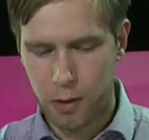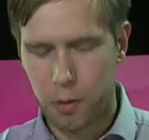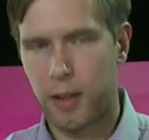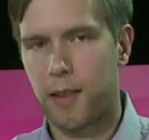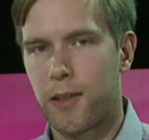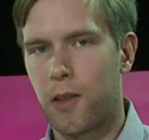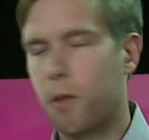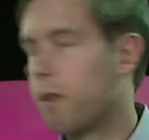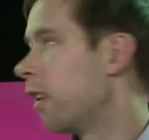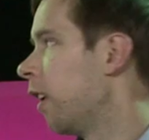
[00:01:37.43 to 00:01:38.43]
Okay,
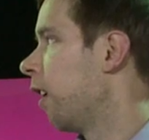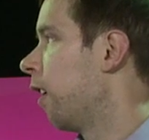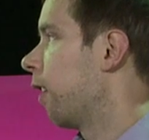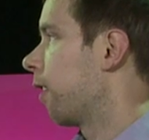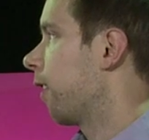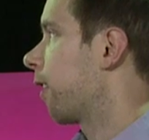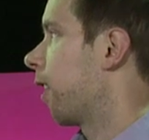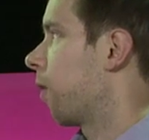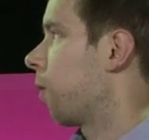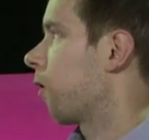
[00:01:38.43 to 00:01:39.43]
so this
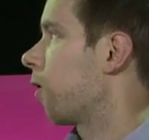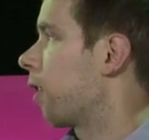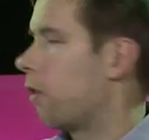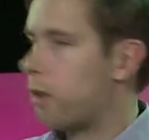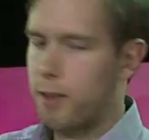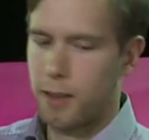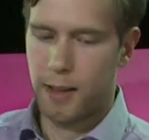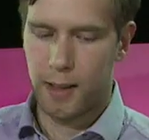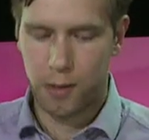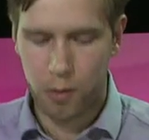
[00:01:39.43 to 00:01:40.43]
time we're going to look at
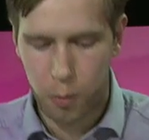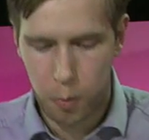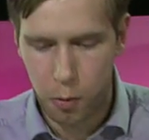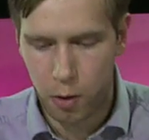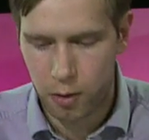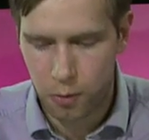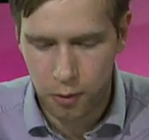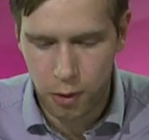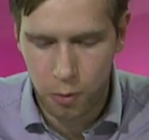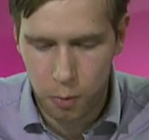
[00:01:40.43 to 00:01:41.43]
an annual report
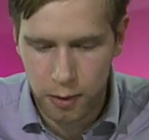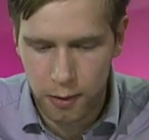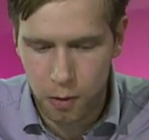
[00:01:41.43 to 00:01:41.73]
to start with.